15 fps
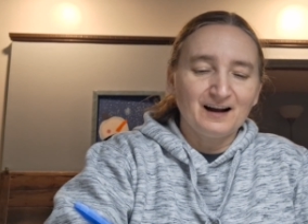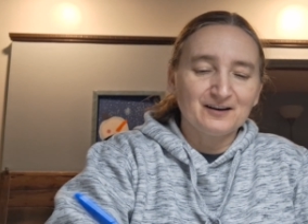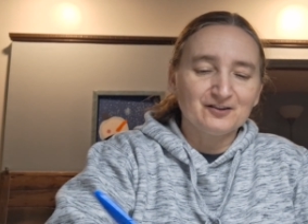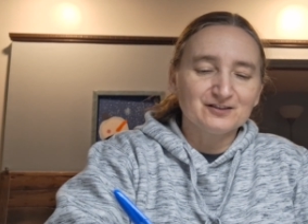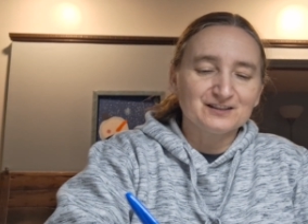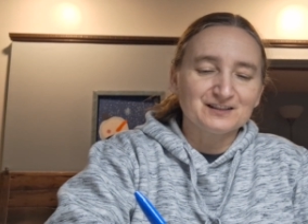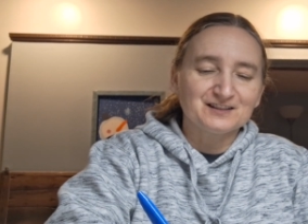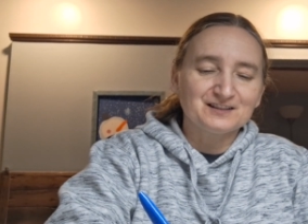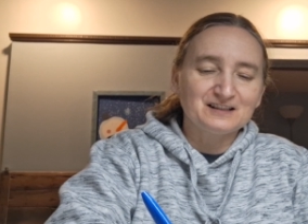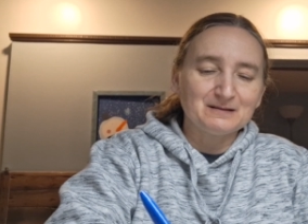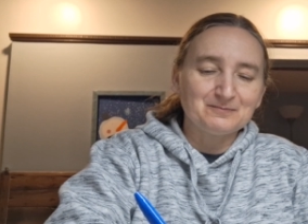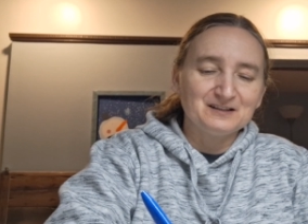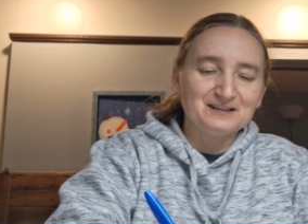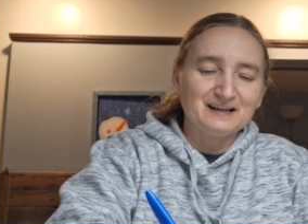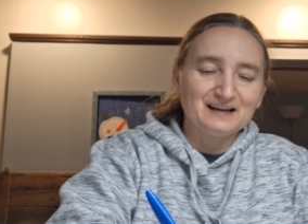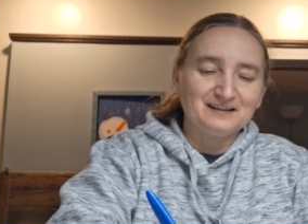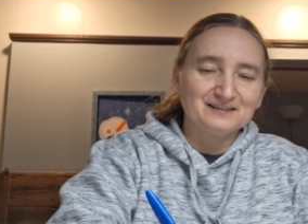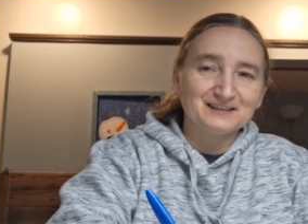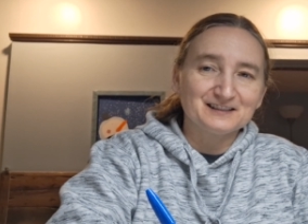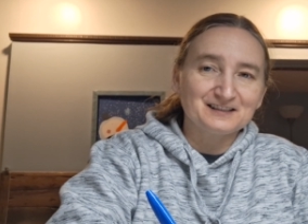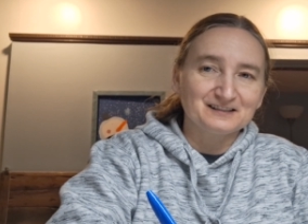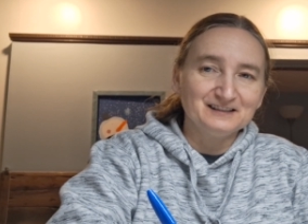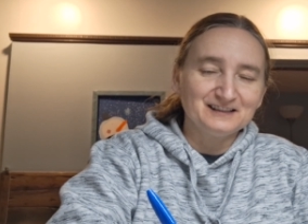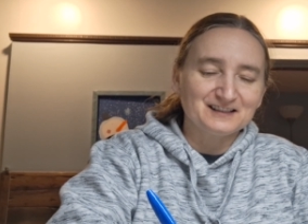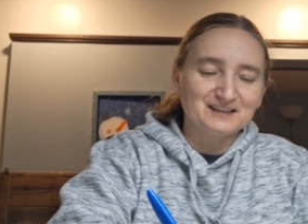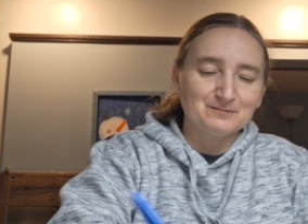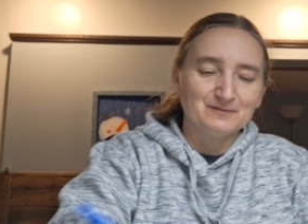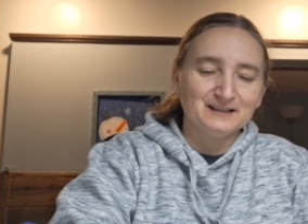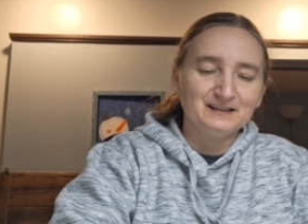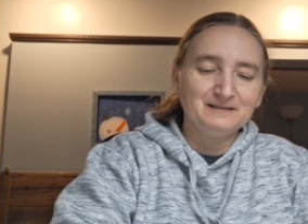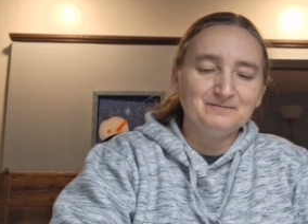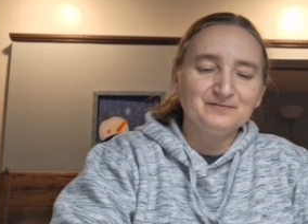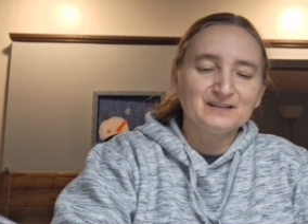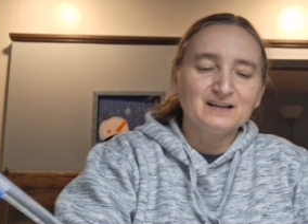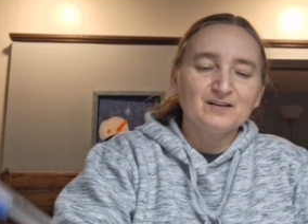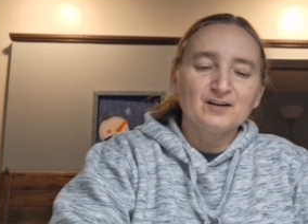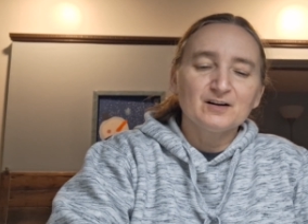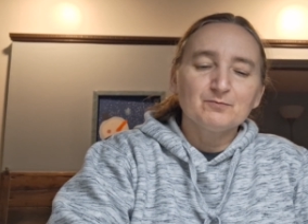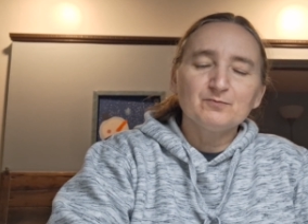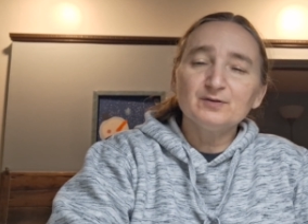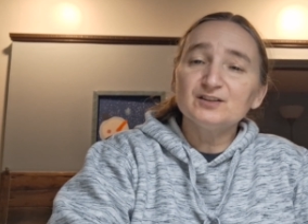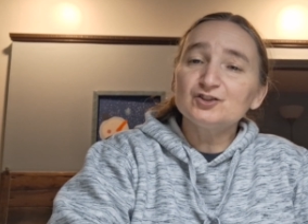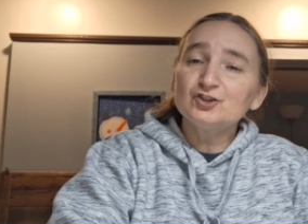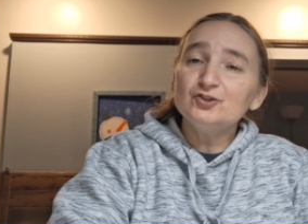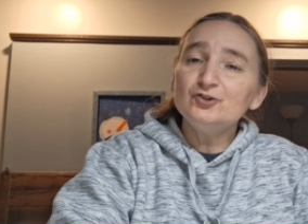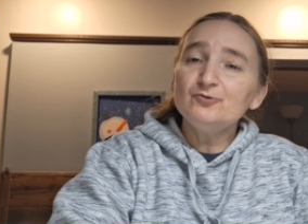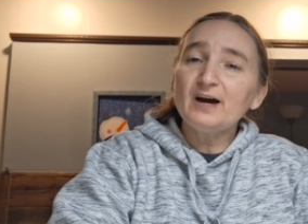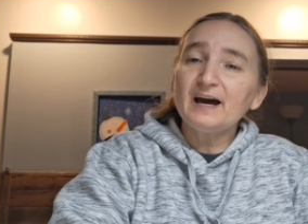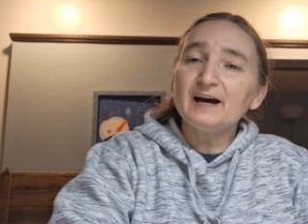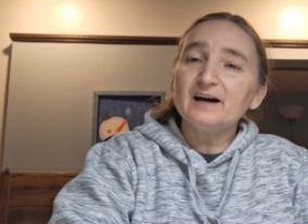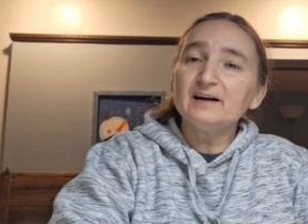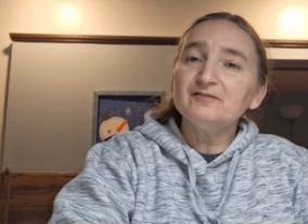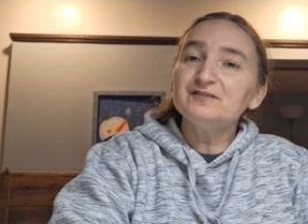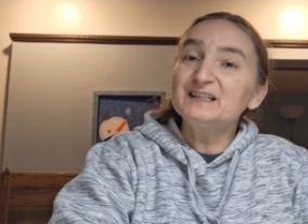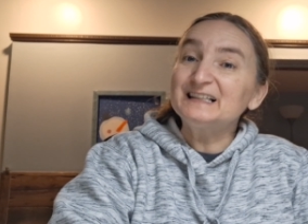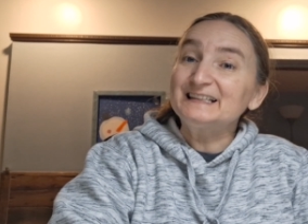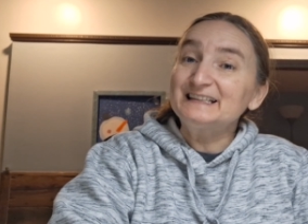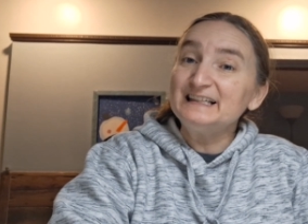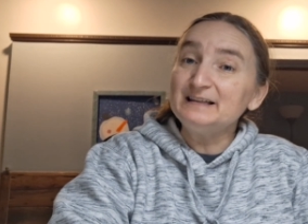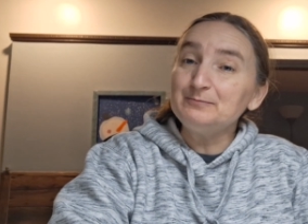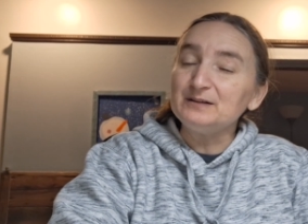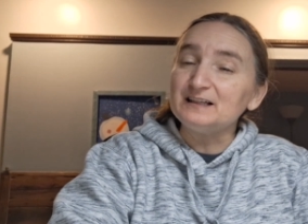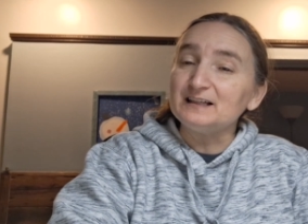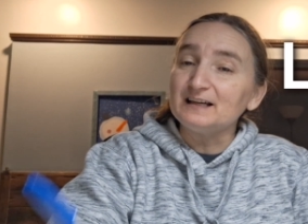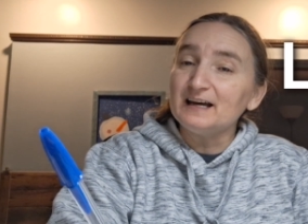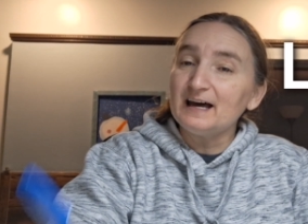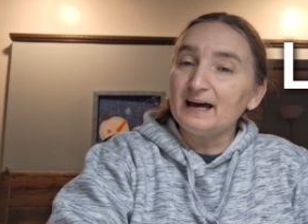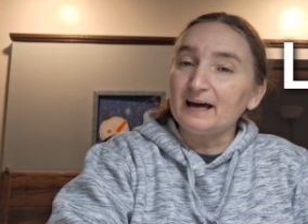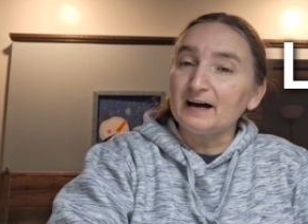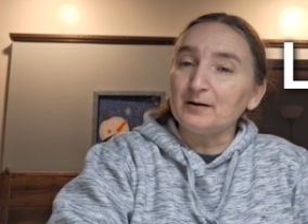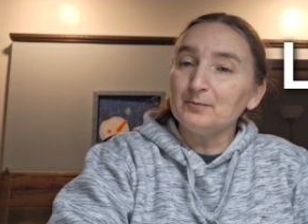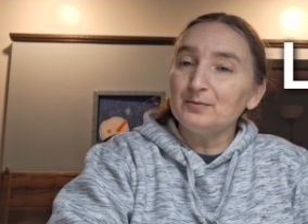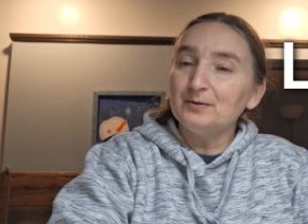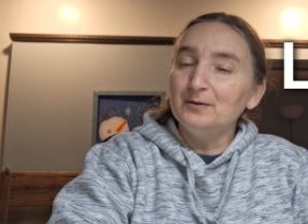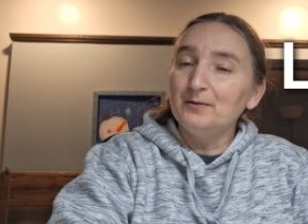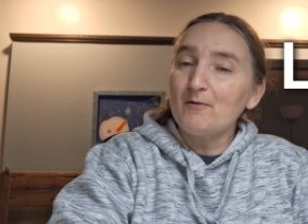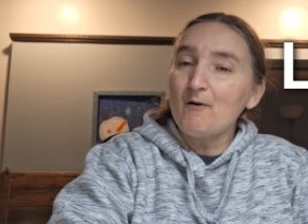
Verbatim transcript: I know this is skipping down this list a minute, but do you have the Libby app?